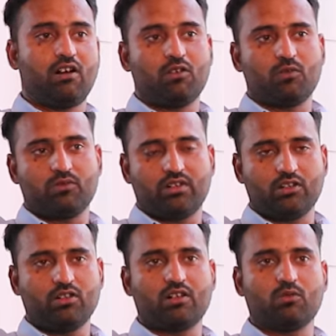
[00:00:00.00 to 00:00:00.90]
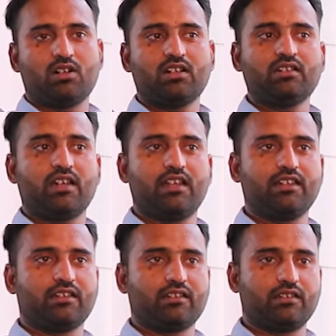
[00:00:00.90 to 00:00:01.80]
our regular work
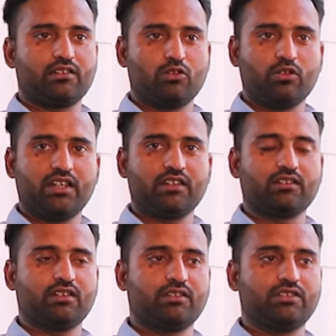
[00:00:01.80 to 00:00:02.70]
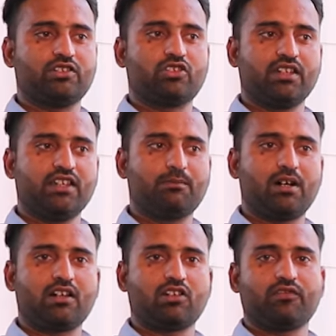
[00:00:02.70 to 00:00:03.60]
and including the training
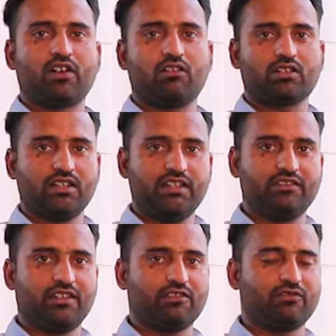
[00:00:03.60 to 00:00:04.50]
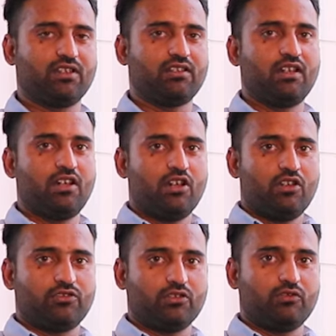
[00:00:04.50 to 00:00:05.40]
part of our colleagues as well.
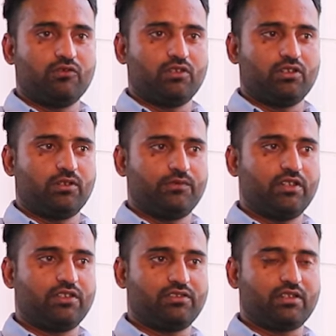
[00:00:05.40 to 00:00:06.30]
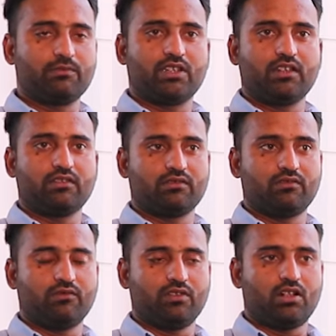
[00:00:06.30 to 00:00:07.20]
So this is
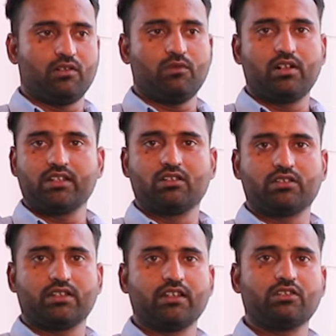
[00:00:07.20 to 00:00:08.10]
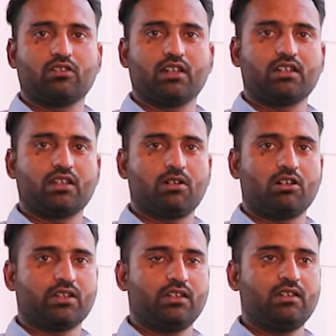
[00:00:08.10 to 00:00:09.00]
something, a very good thing to learn
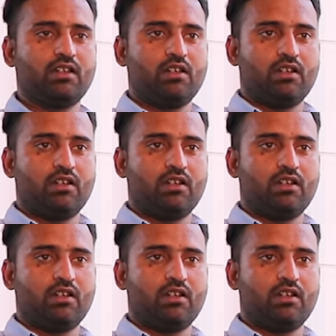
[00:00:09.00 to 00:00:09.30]
about it.